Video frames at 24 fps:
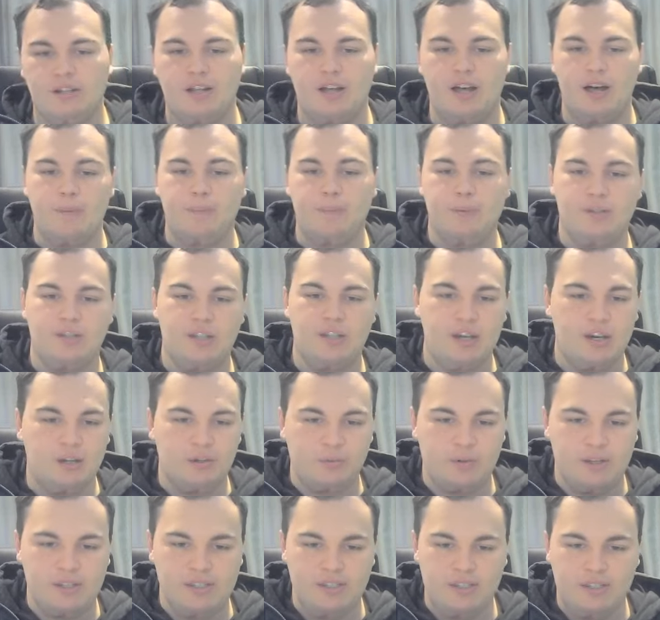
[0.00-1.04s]
up and down
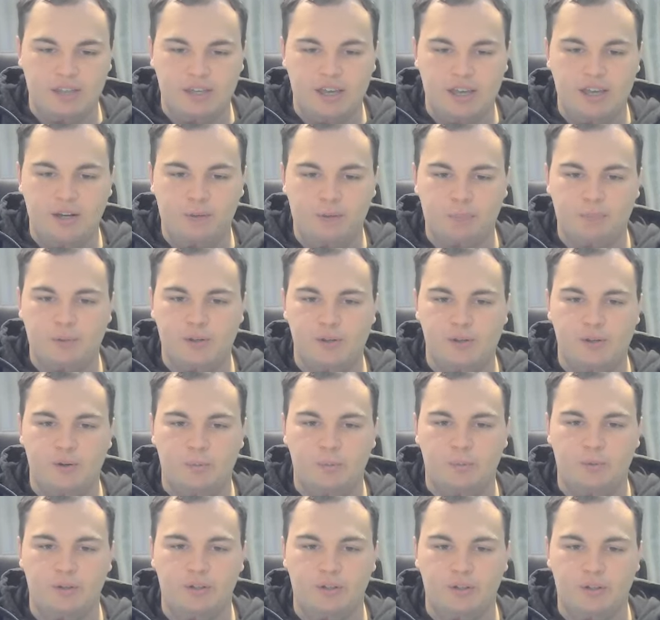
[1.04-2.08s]
recently. He had a pretty good
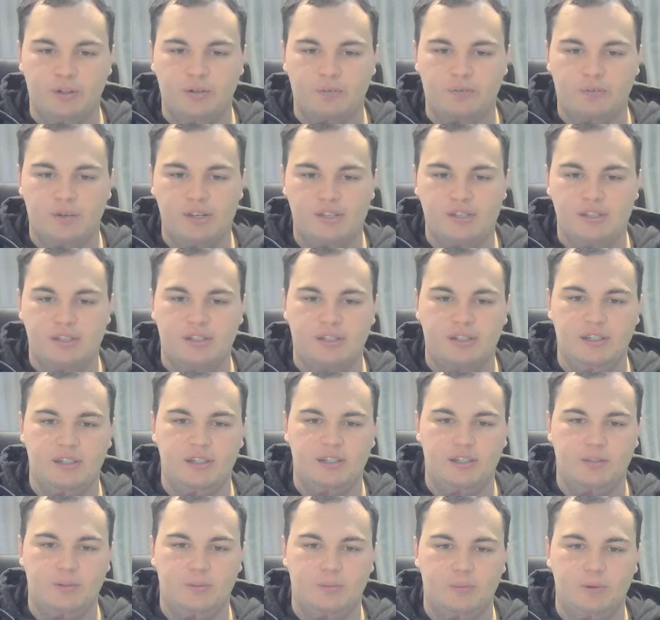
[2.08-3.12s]
win
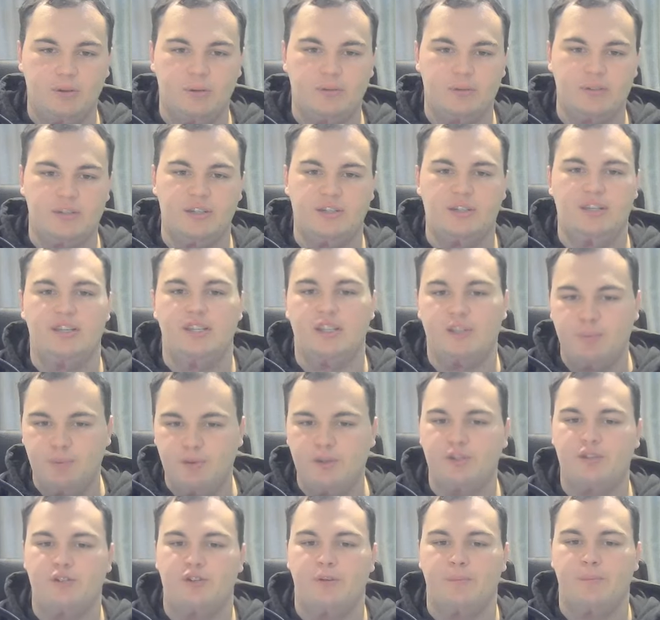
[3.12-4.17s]
recently. Where was it against
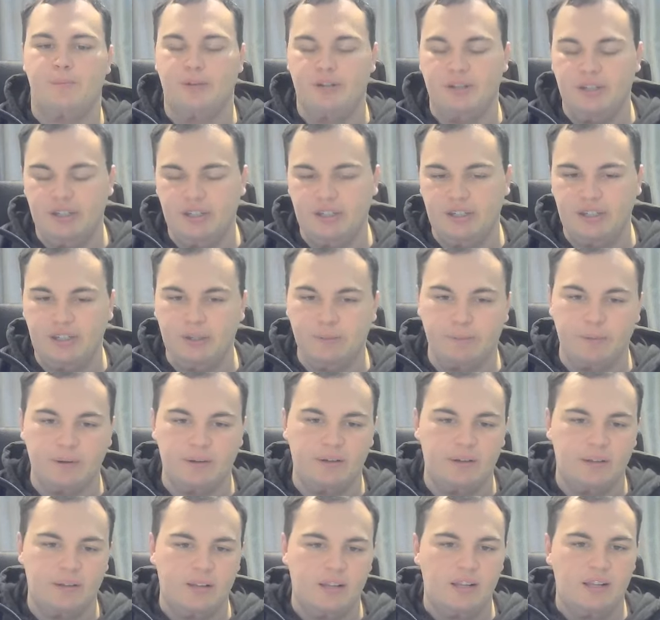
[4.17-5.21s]
Pietro Panini?
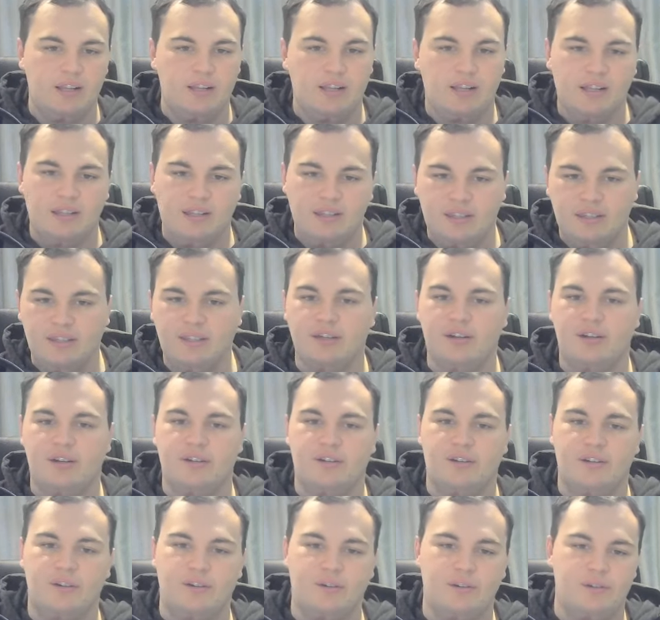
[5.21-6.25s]
But yeah, I
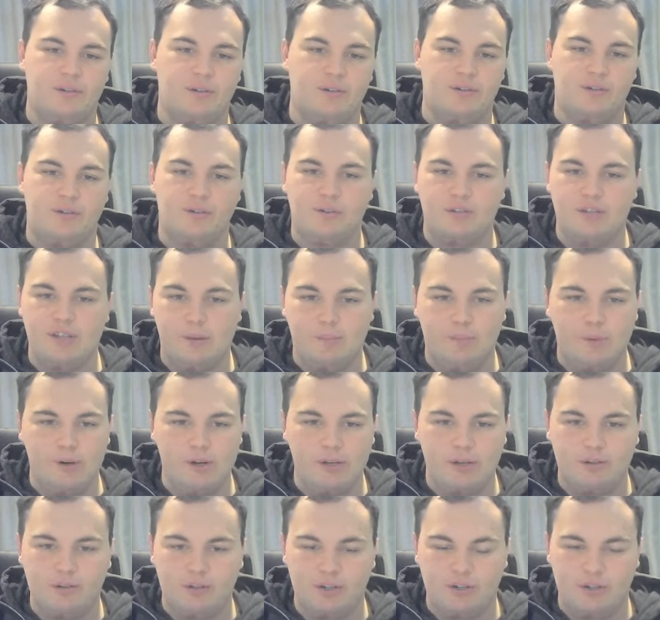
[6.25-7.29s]
don't know. He got knocked out by
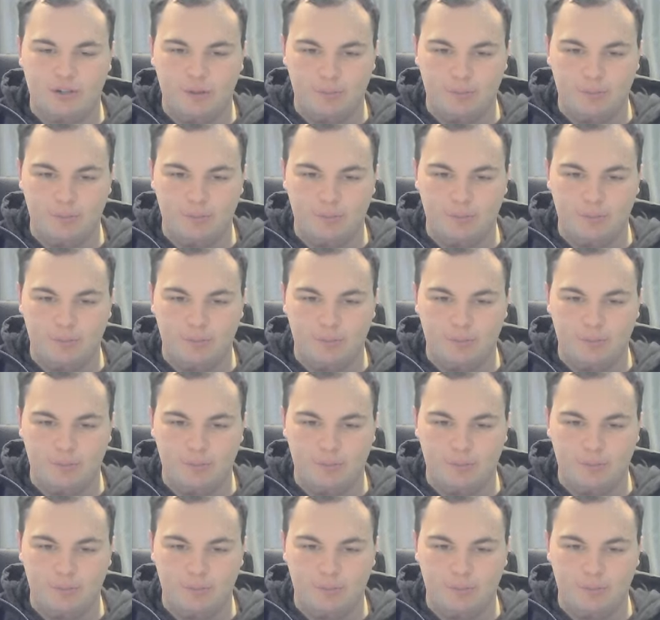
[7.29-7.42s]
Gregory